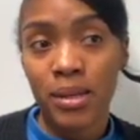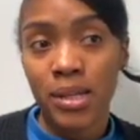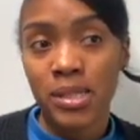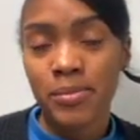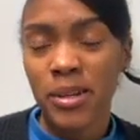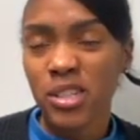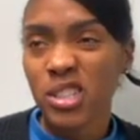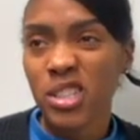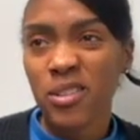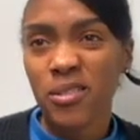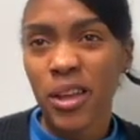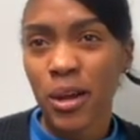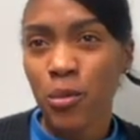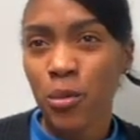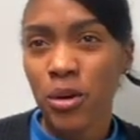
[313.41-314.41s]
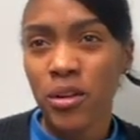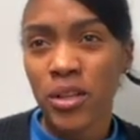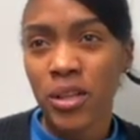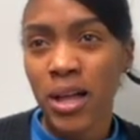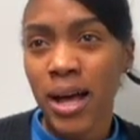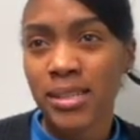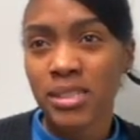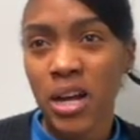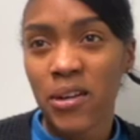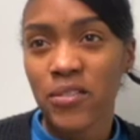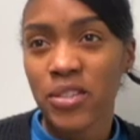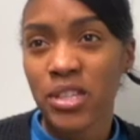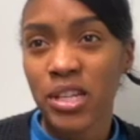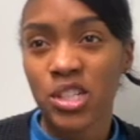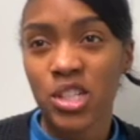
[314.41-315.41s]
especially if like one of the last
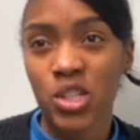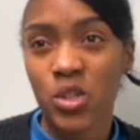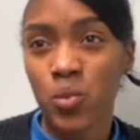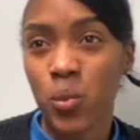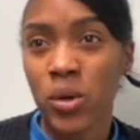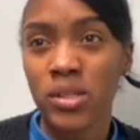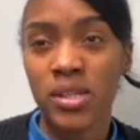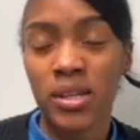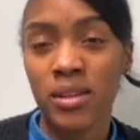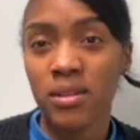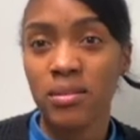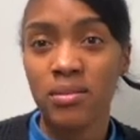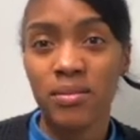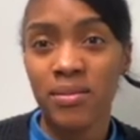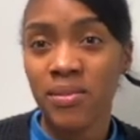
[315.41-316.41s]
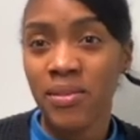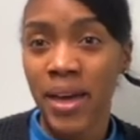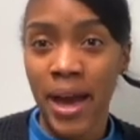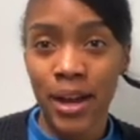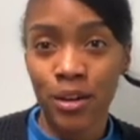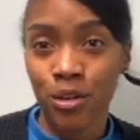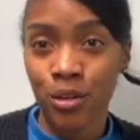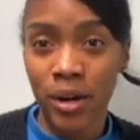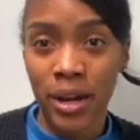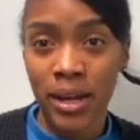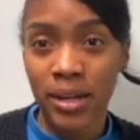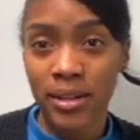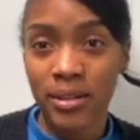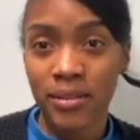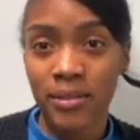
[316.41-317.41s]
conversations wasn't that
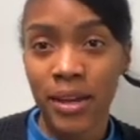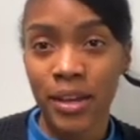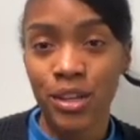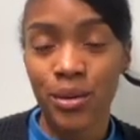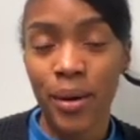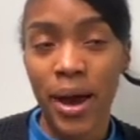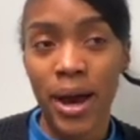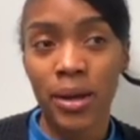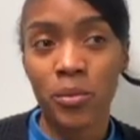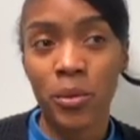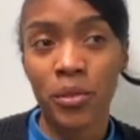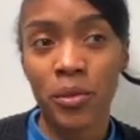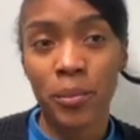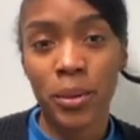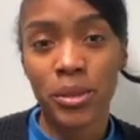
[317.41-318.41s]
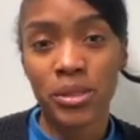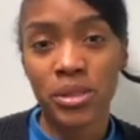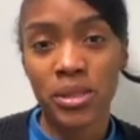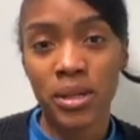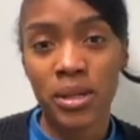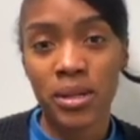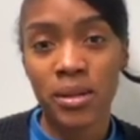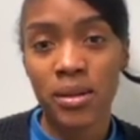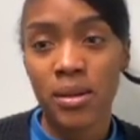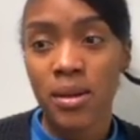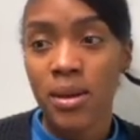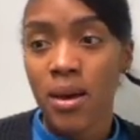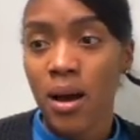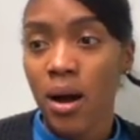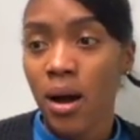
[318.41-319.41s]
great that you had with the person.
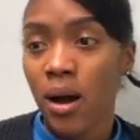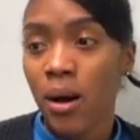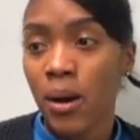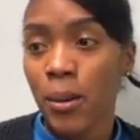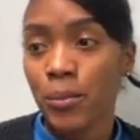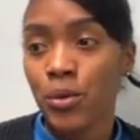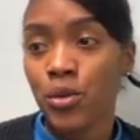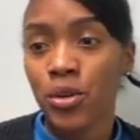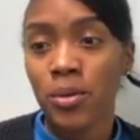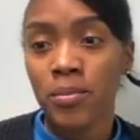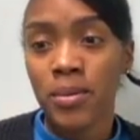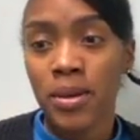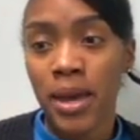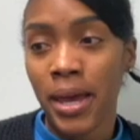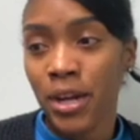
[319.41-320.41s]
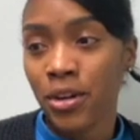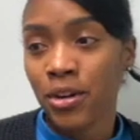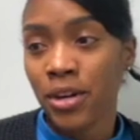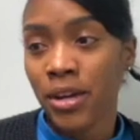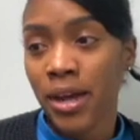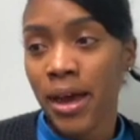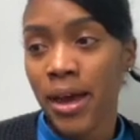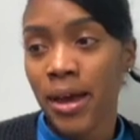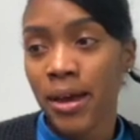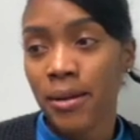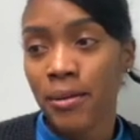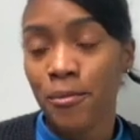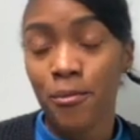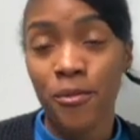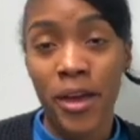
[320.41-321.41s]
You could be angry at
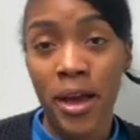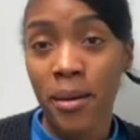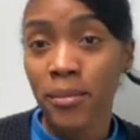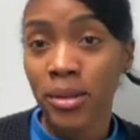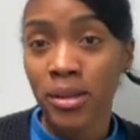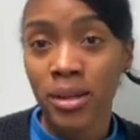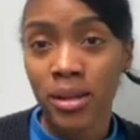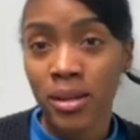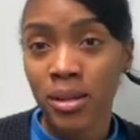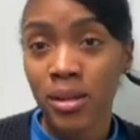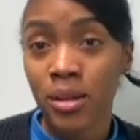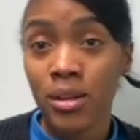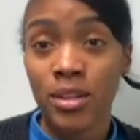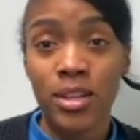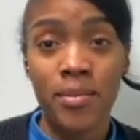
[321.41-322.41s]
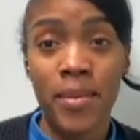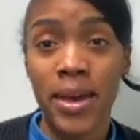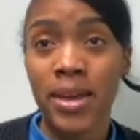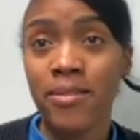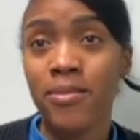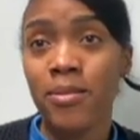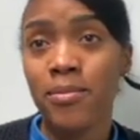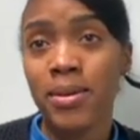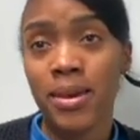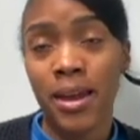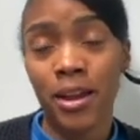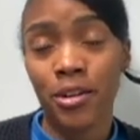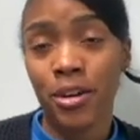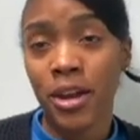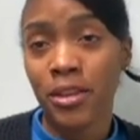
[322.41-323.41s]
family. You may even be
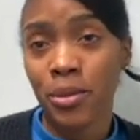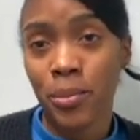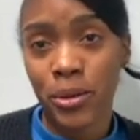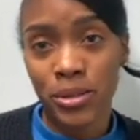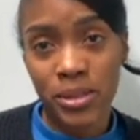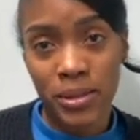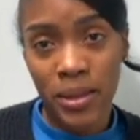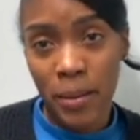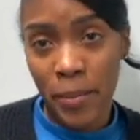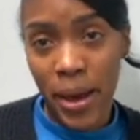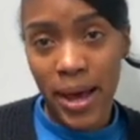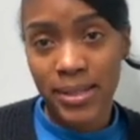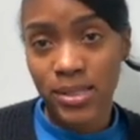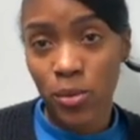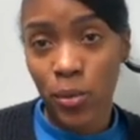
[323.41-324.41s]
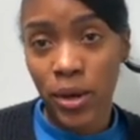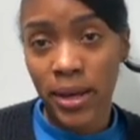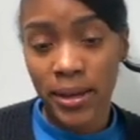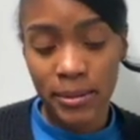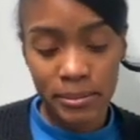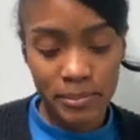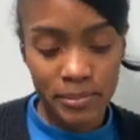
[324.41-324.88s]
angry at the person that passed away.